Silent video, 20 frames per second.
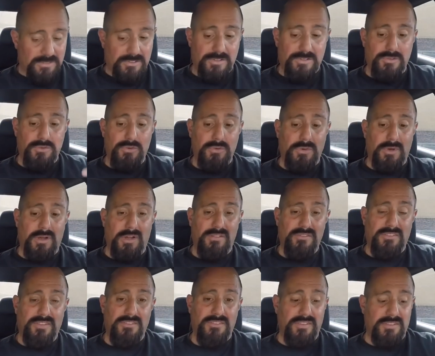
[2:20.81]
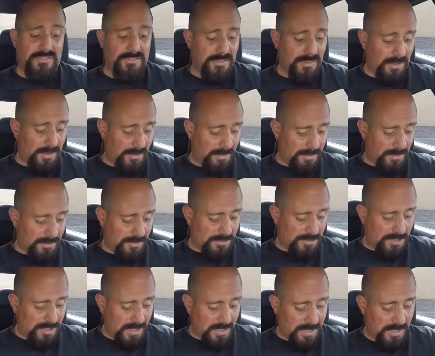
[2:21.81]
to this
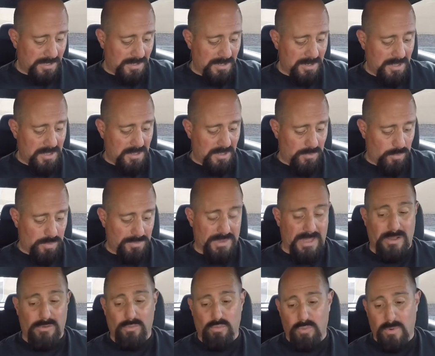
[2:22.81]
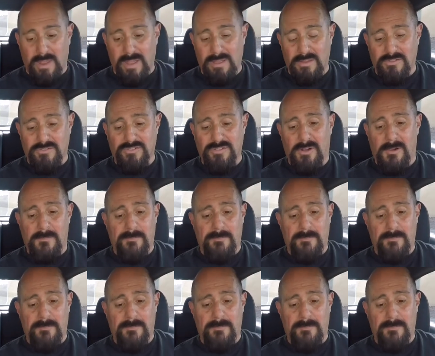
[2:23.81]
chicken with that ranch.